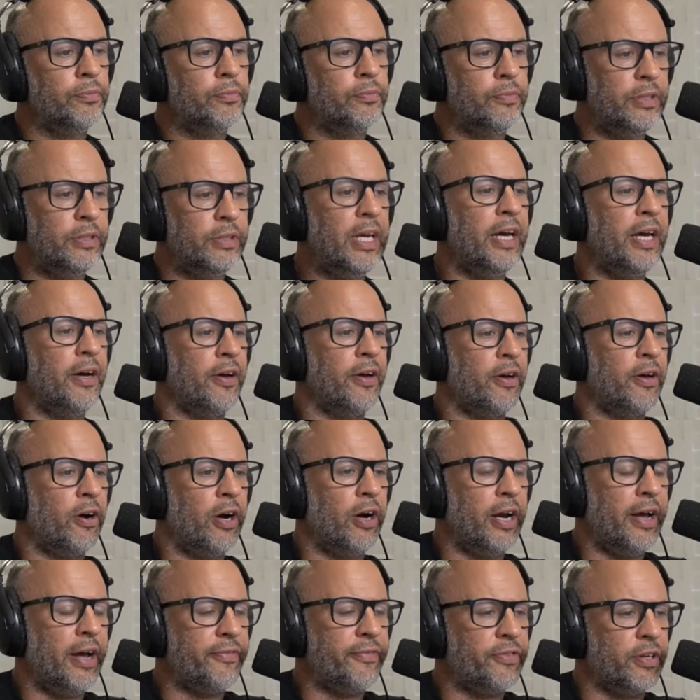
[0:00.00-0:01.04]
Yeah,
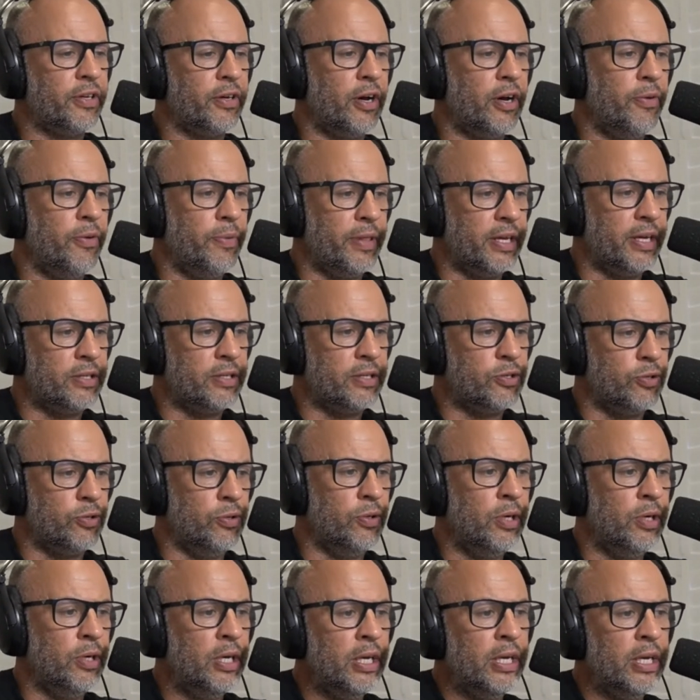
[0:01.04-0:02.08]
I have to go with that too.
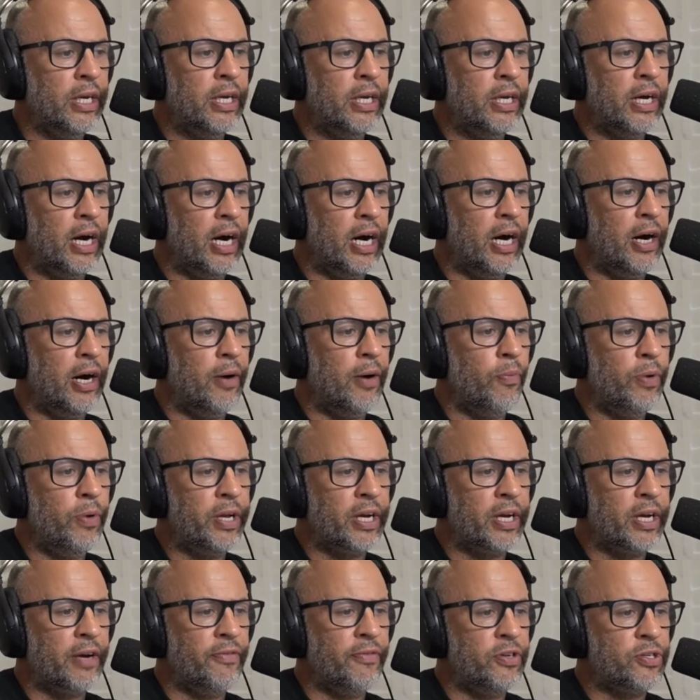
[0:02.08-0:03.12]

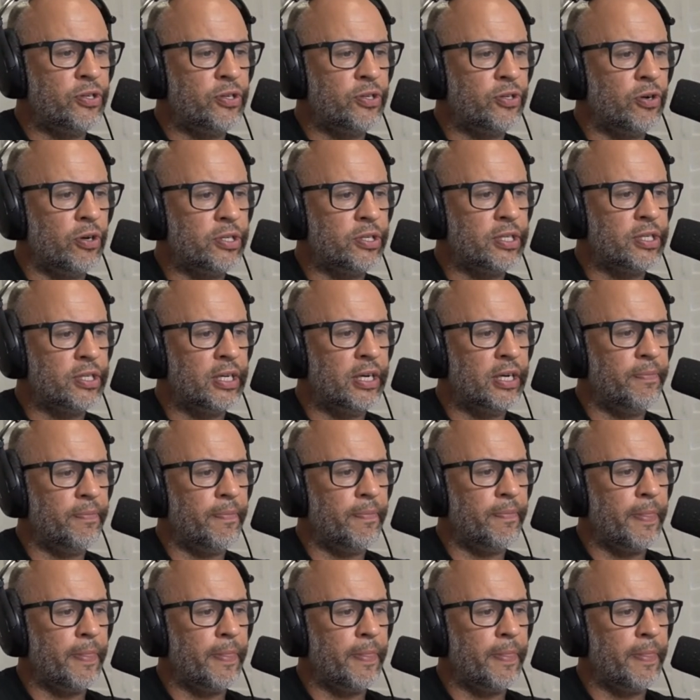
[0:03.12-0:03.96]
Whittaker versus Costa.